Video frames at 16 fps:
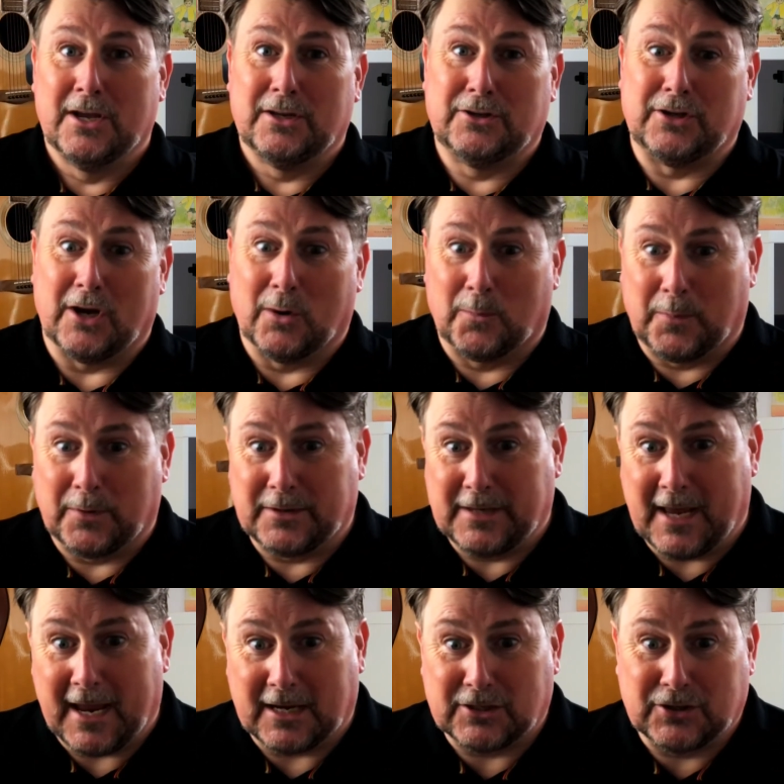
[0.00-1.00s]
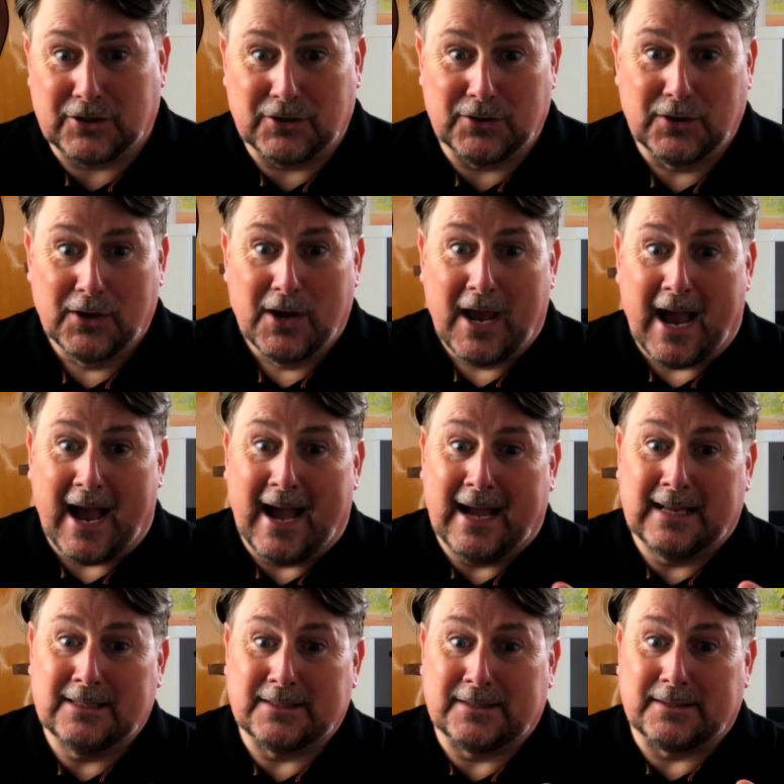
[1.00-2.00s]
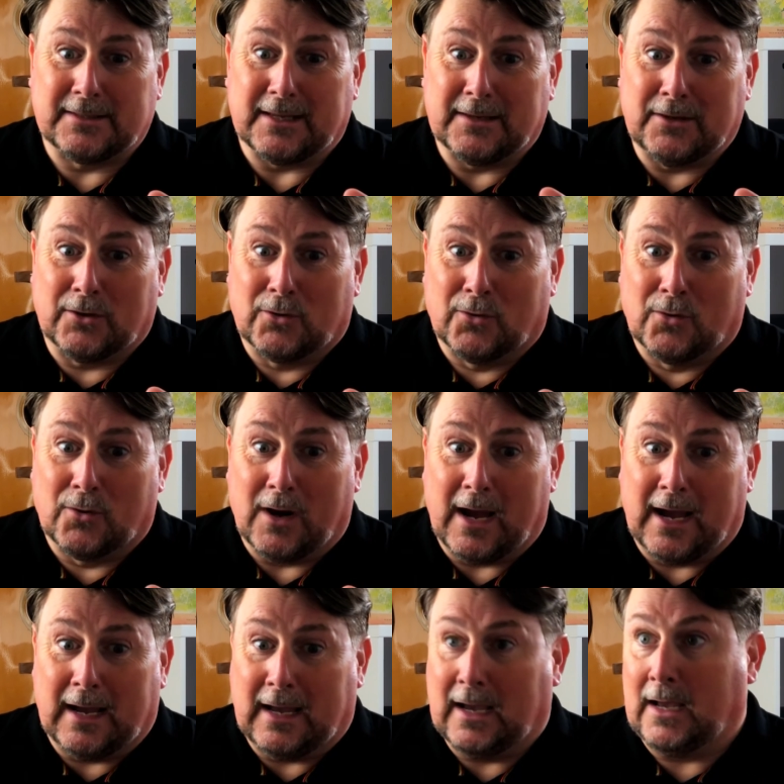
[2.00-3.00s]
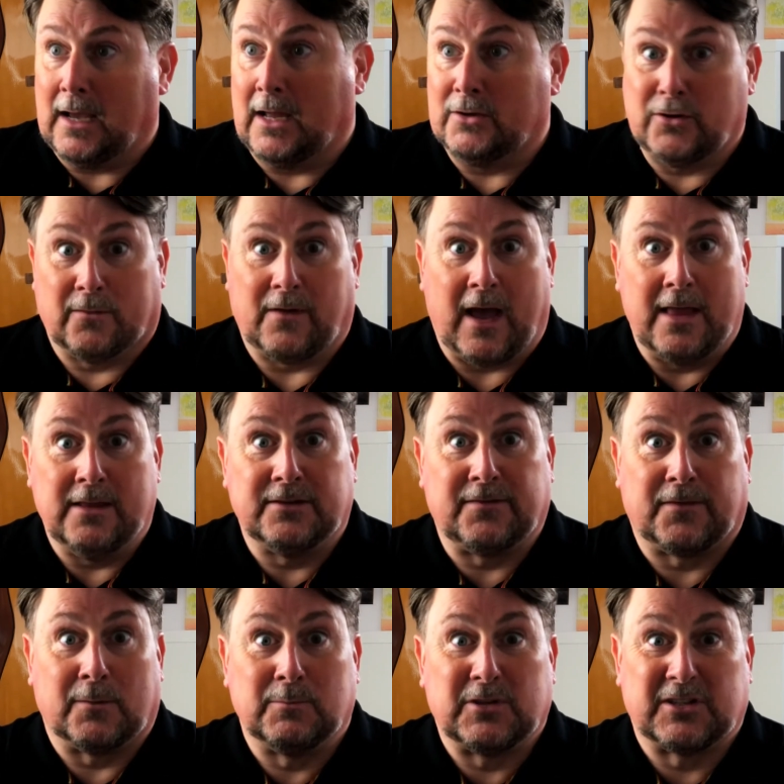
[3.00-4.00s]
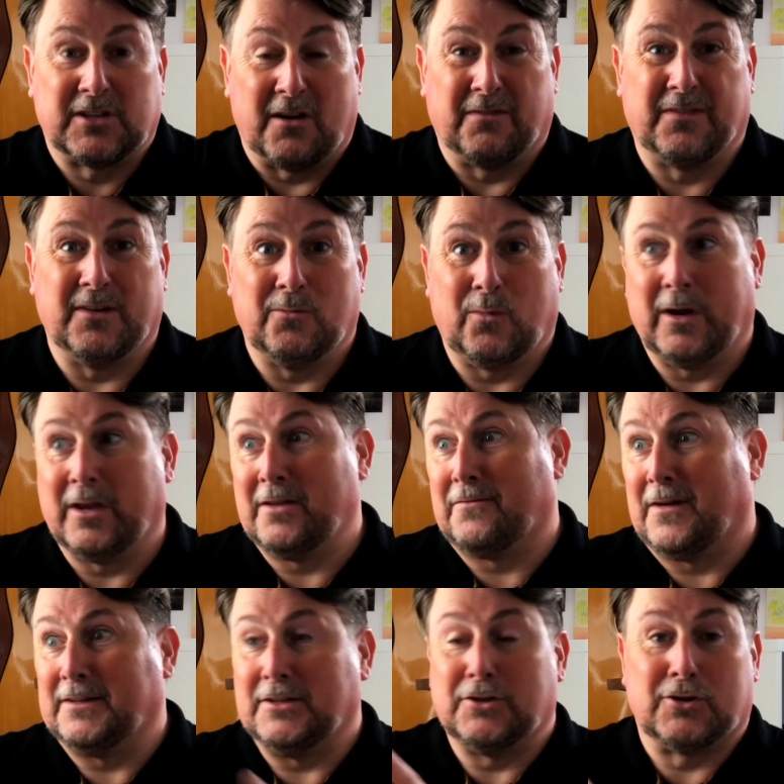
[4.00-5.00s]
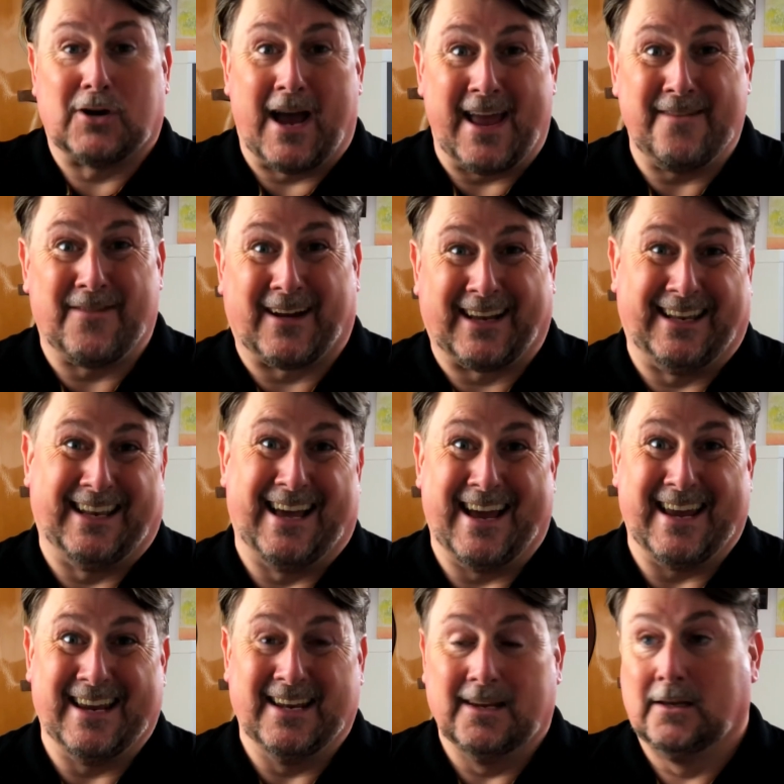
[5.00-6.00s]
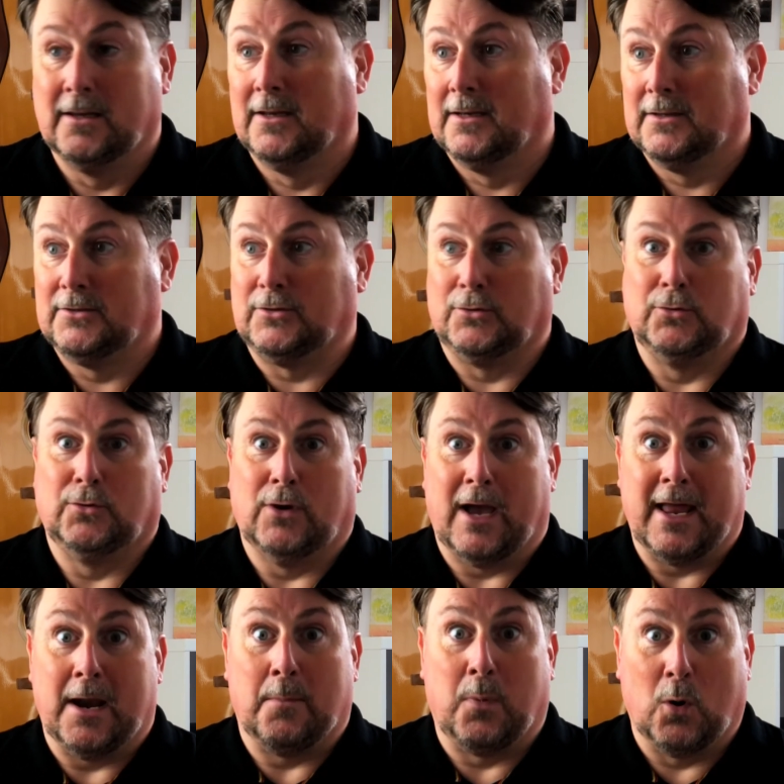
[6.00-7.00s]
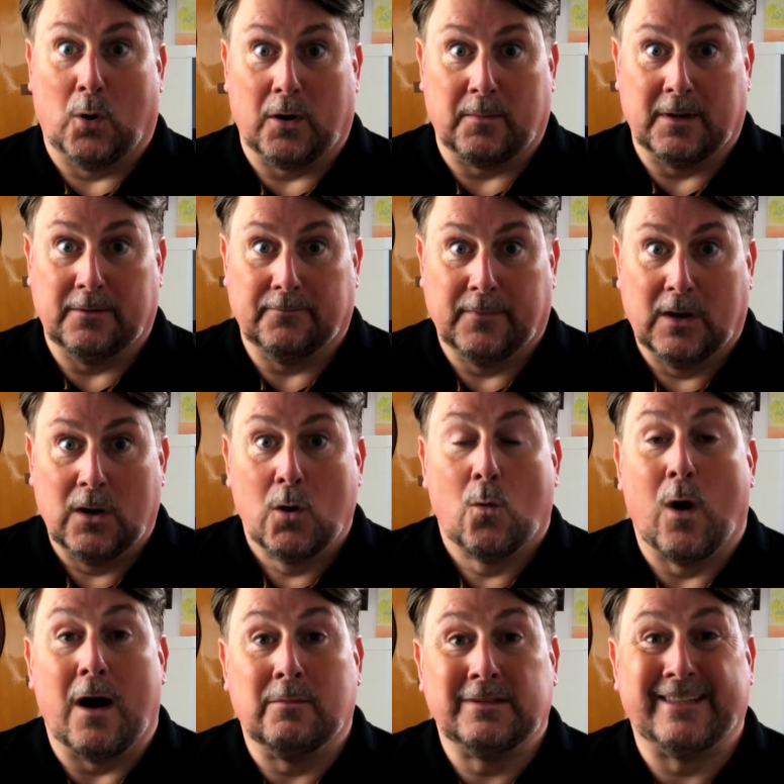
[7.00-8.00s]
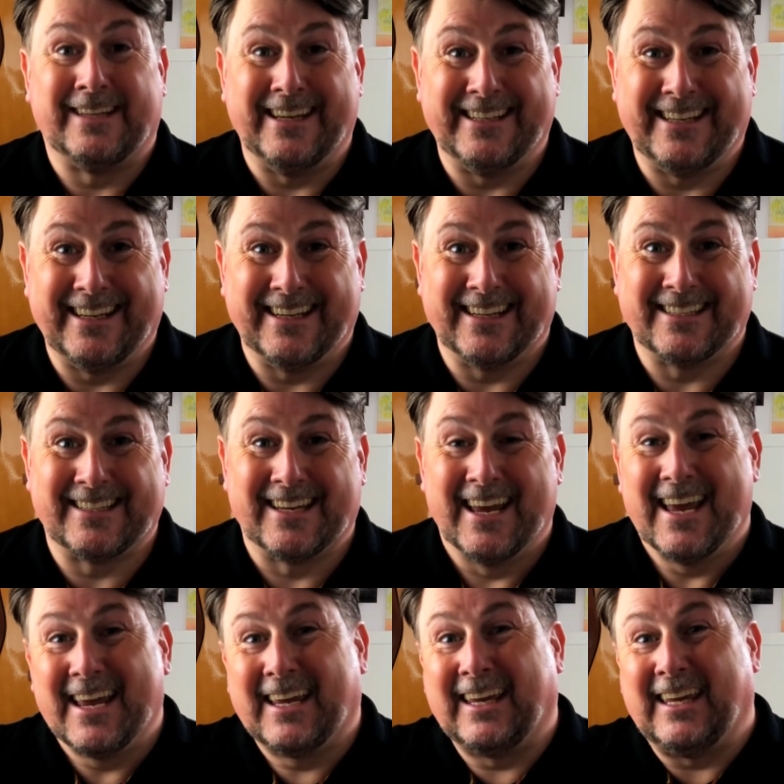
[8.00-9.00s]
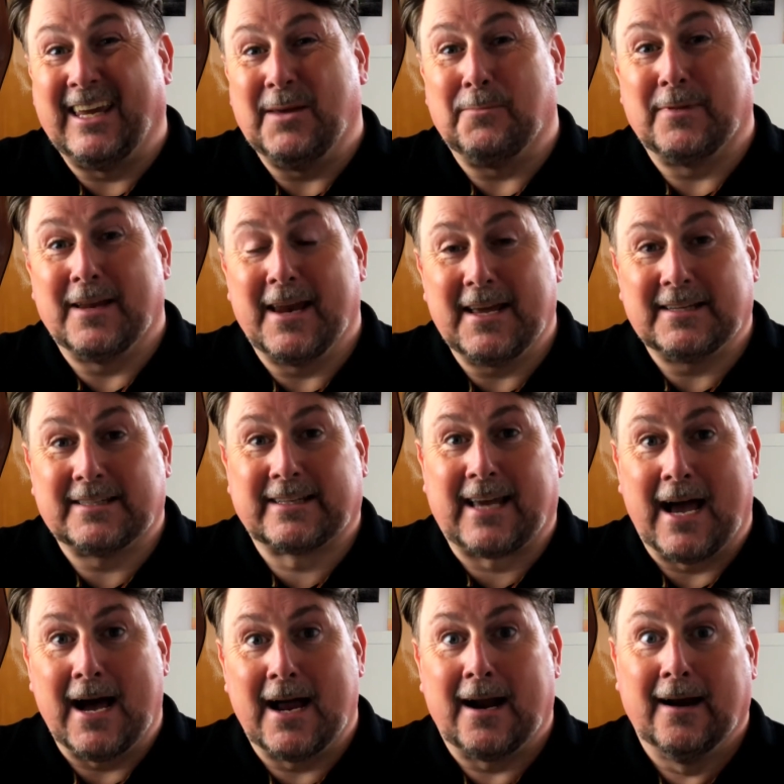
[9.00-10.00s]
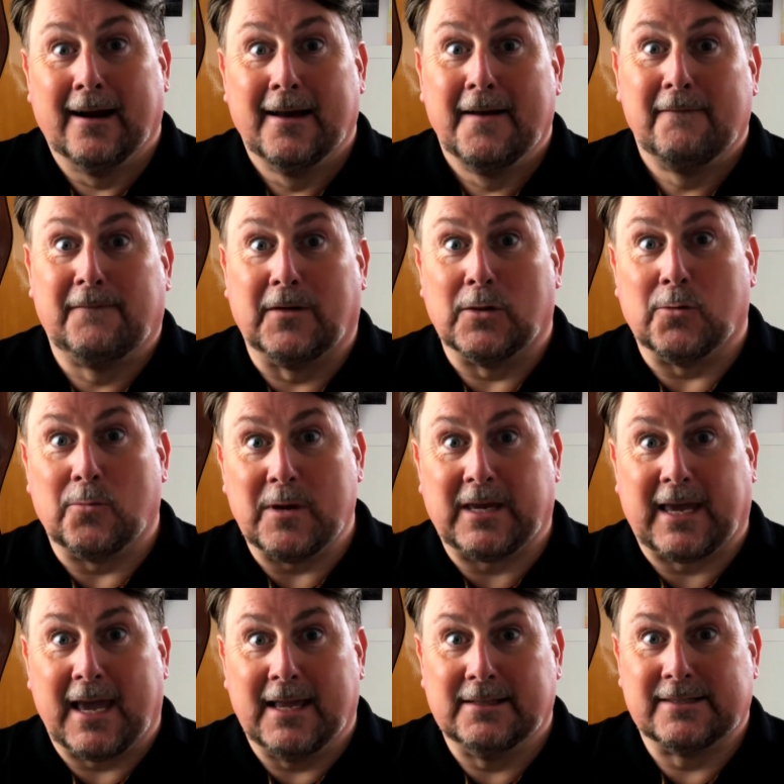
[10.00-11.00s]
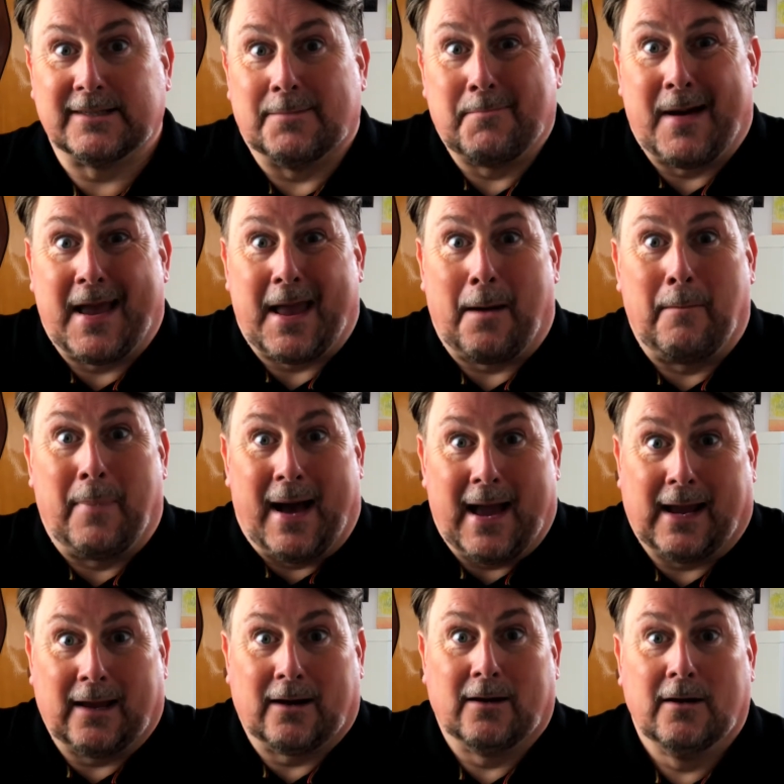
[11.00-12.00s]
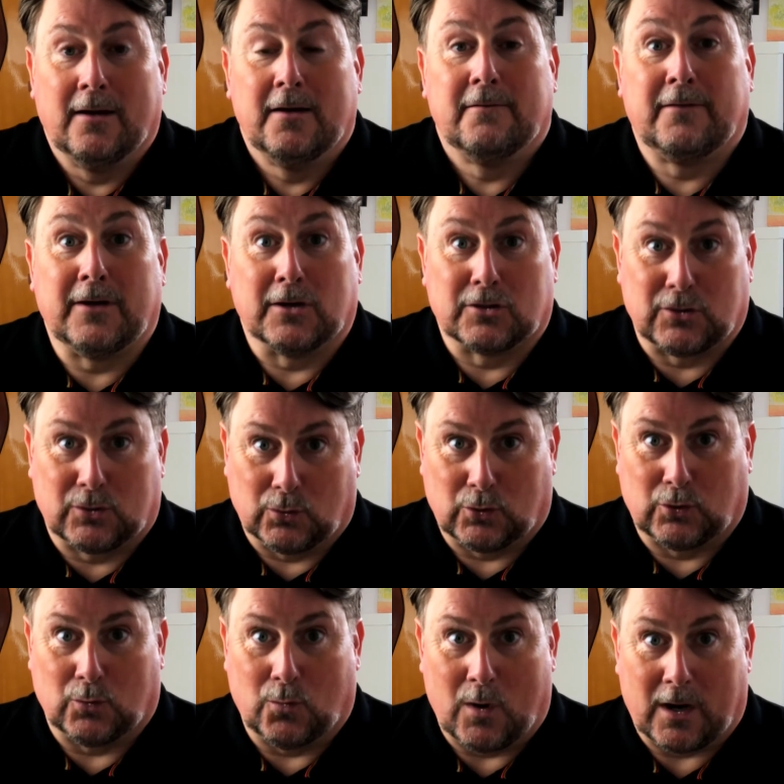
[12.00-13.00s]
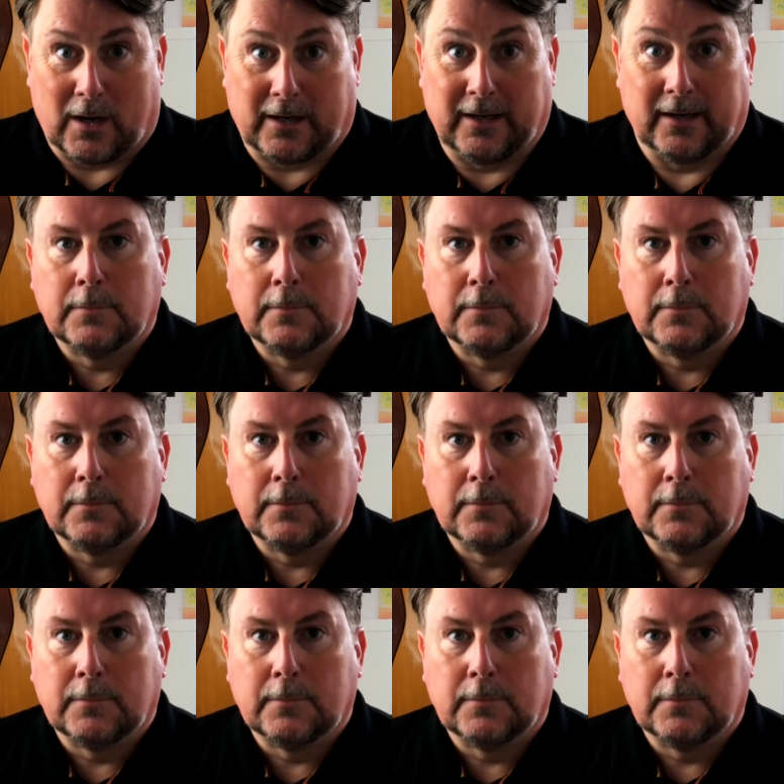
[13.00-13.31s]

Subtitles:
child protection, and you know, and from stuff that where you've had to drive a client to an appointment. What I would say to you is, keep the nice car for the weekends and buy a banger for your social work.